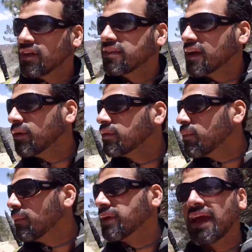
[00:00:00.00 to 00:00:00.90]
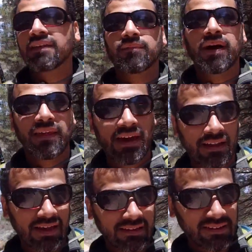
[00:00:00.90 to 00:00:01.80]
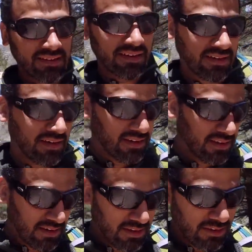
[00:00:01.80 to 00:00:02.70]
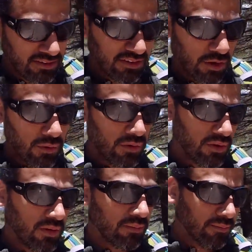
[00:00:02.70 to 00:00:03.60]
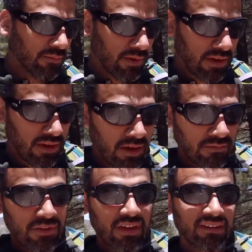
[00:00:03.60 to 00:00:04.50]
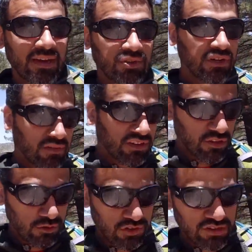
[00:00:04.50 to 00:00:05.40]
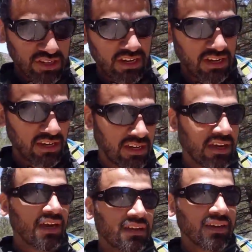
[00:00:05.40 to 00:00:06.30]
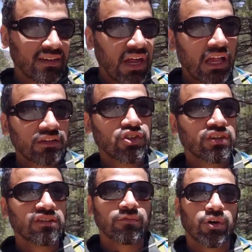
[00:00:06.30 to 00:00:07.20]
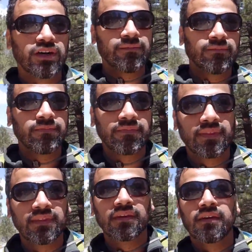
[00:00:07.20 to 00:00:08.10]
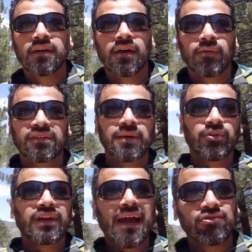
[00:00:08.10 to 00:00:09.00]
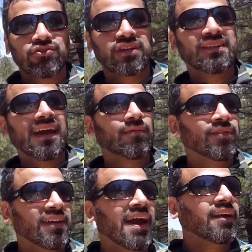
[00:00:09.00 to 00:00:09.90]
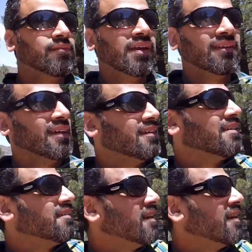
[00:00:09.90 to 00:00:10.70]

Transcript: thought that it was propaganda by the Allies. So, for the exception of the soldiers, technology is what was able to capture these animals that hadn't been seen in a